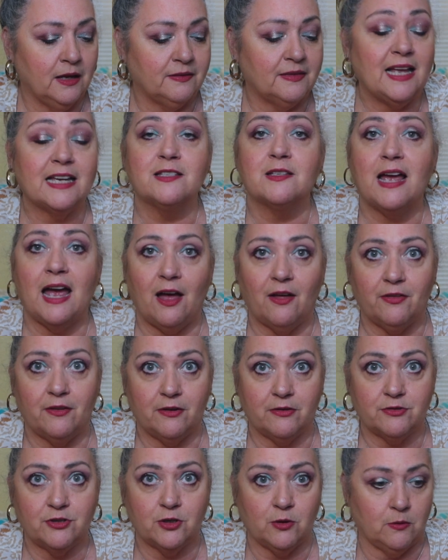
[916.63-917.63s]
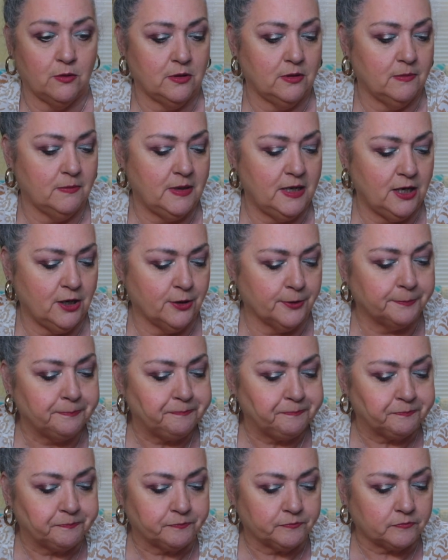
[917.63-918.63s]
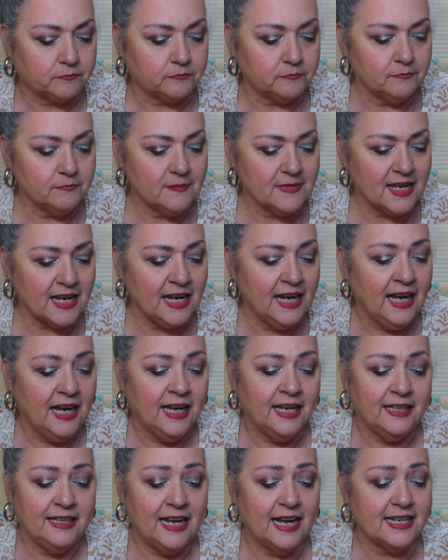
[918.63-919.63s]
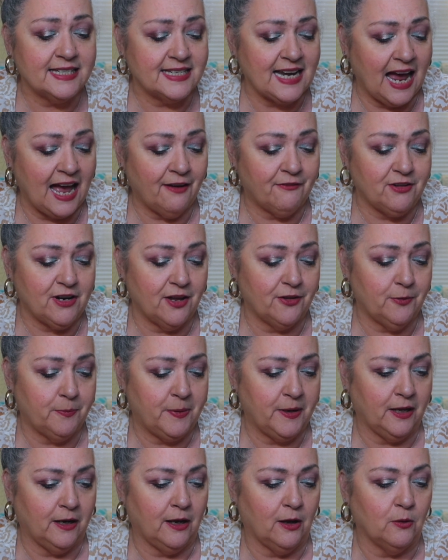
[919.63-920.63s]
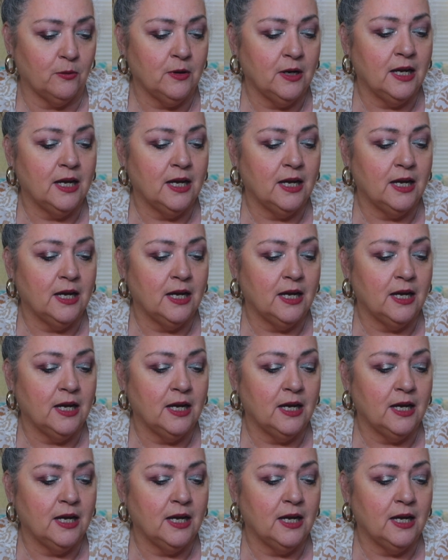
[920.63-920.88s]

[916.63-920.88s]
that's how they're showing them here. Next, I have another pillow.